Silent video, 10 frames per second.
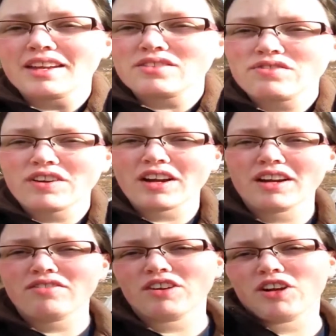is very,
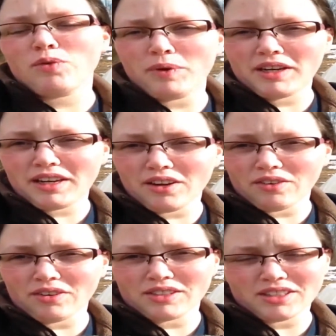very windy
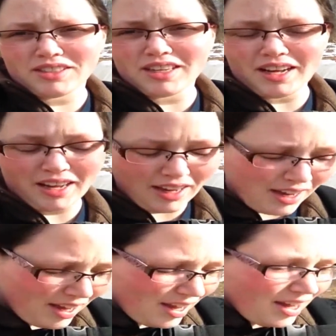around here today.
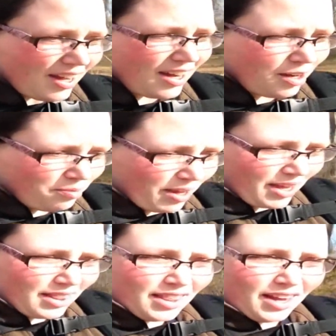
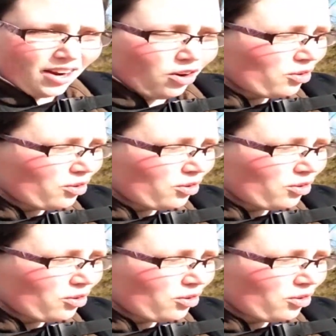And they are